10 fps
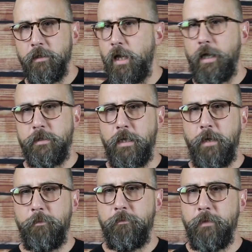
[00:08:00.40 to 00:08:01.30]
locked
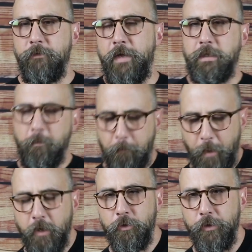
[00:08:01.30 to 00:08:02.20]
up. In fact, it
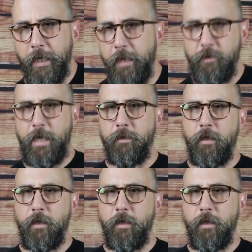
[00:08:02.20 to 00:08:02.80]
buckled and then